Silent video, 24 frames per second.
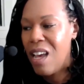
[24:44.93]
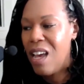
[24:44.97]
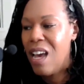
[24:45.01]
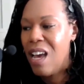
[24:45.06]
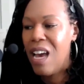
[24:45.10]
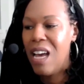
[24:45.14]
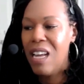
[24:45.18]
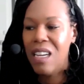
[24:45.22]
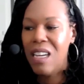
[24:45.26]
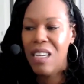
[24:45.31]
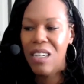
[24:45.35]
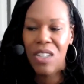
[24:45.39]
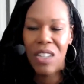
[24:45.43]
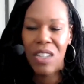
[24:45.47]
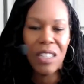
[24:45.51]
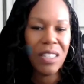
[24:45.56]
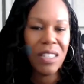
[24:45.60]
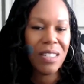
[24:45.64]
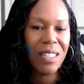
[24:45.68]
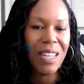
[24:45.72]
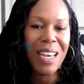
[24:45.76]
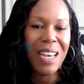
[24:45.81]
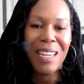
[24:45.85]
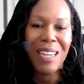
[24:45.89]
And then
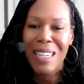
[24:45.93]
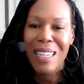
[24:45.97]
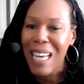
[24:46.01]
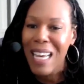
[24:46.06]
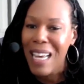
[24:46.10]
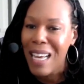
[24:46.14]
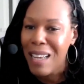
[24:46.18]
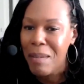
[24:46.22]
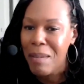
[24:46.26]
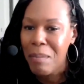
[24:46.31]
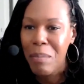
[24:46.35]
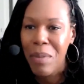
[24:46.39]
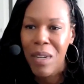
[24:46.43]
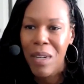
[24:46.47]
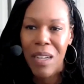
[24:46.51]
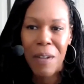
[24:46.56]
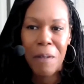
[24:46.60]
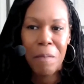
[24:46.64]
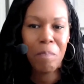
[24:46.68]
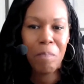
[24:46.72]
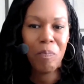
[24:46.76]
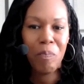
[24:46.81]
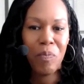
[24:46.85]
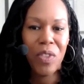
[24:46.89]
judges hate that, but
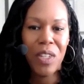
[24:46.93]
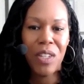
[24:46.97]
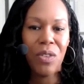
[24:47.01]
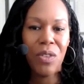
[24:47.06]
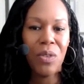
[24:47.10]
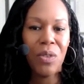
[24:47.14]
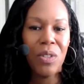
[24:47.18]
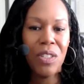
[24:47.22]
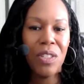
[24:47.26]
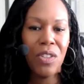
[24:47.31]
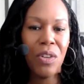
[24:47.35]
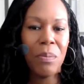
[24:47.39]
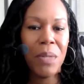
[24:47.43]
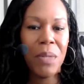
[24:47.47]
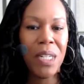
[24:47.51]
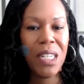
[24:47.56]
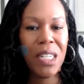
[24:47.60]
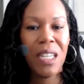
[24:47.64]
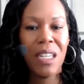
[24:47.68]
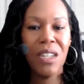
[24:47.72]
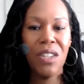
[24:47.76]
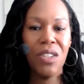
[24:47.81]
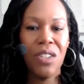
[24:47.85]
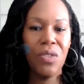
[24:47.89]
there's only so much they
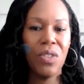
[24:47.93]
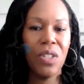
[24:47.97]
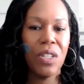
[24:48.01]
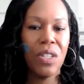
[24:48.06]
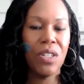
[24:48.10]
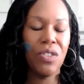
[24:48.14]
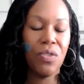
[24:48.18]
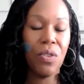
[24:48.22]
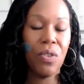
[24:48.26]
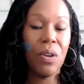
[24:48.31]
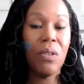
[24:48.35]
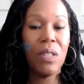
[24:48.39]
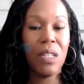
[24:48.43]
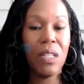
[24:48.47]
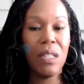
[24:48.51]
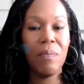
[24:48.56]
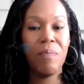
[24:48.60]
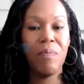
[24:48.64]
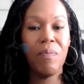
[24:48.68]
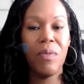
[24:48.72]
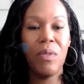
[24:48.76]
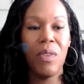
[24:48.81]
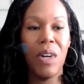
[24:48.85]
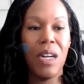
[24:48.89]
can do to control it,
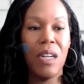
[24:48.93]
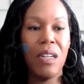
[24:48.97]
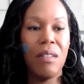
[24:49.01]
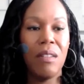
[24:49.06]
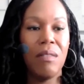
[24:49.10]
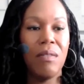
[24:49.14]
right?